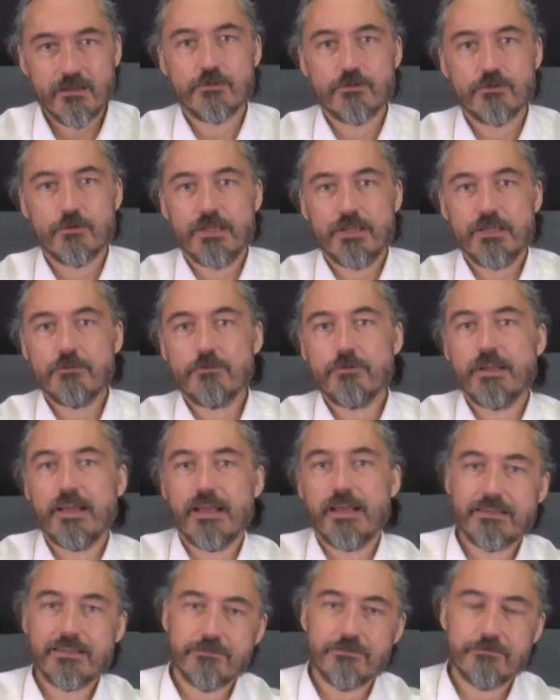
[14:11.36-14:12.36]
So in
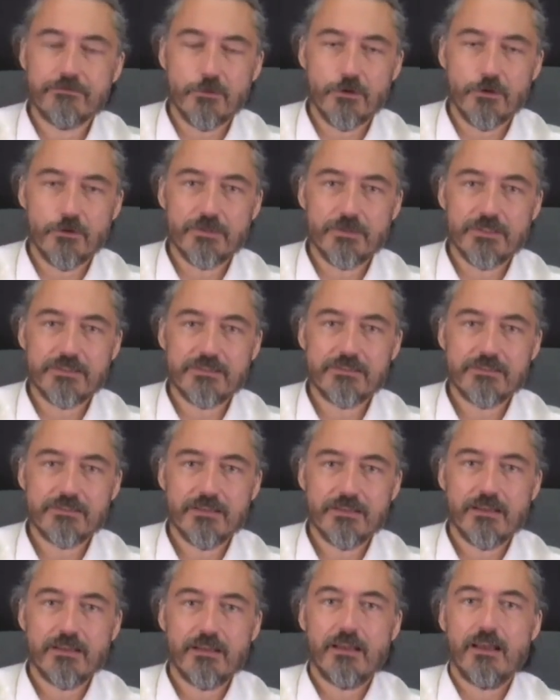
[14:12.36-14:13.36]
reactive moments,
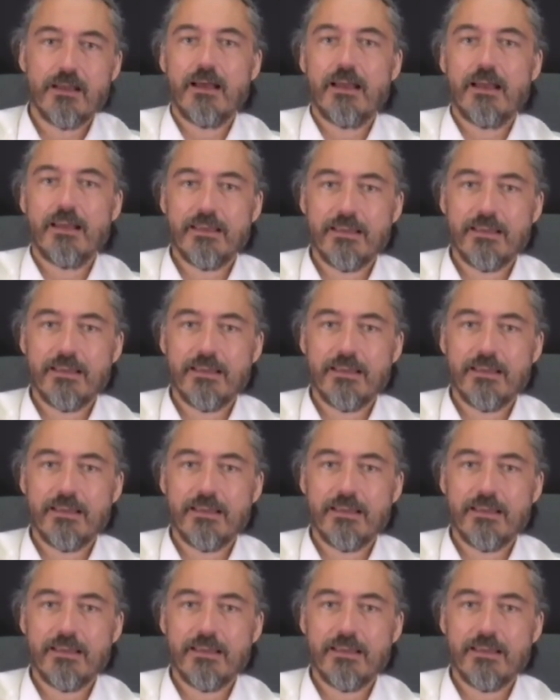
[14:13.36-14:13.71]
I